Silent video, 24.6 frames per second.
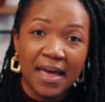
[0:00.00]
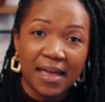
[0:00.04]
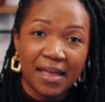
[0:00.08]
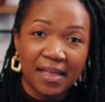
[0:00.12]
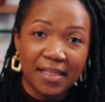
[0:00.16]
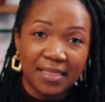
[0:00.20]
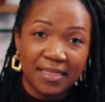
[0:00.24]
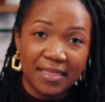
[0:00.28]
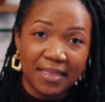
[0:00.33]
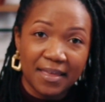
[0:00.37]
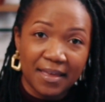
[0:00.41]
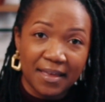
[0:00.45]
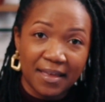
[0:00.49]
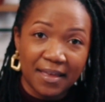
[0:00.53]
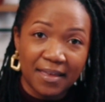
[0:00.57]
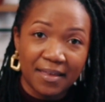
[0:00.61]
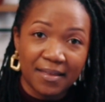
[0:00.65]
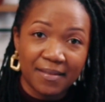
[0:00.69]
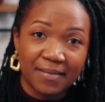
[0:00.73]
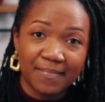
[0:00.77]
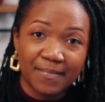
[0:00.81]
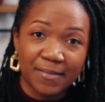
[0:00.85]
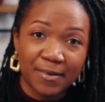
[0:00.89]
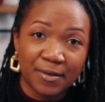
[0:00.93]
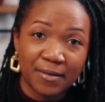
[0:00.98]
And
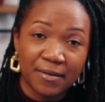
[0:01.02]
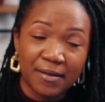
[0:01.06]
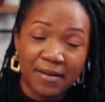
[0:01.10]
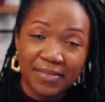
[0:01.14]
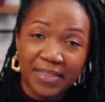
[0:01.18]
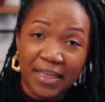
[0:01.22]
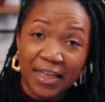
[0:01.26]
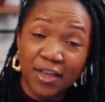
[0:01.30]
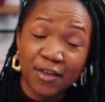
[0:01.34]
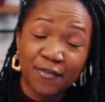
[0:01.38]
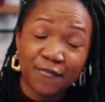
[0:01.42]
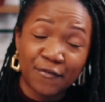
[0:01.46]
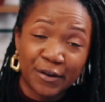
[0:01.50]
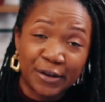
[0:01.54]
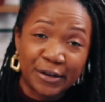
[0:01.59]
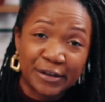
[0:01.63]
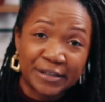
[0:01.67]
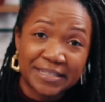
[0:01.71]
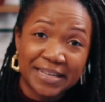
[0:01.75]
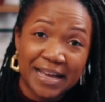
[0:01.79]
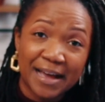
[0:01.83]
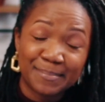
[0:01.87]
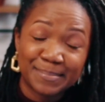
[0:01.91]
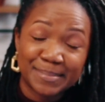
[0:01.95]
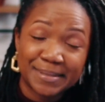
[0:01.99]
then, thank you for your
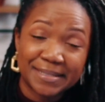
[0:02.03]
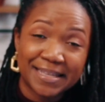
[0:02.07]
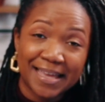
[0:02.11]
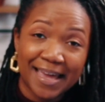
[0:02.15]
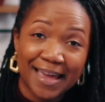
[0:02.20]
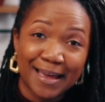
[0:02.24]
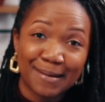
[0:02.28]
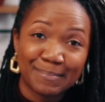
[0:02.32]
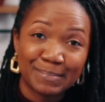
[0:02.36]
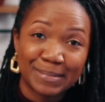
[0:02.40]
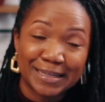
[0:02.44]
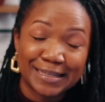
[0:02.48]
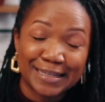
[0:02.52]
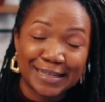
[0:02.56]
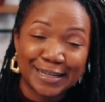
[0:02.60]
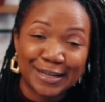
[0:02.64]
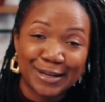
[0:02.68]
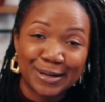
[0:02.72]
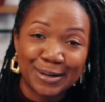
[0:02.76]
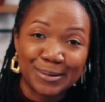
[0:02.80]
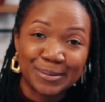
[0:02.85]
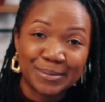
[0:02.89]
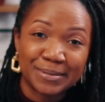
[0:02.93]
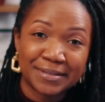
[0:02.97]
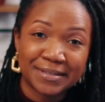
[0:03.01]
time today. I'm
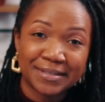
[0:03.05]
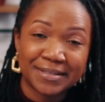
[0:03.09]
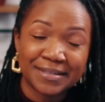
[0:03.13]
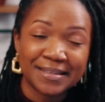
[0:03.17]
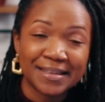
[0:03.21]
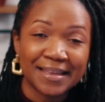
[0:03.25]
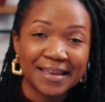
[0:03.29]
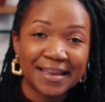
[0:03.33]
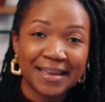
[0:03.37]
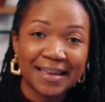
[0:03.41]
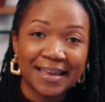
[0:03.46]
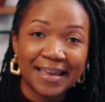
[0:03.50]
LinnitaHosten.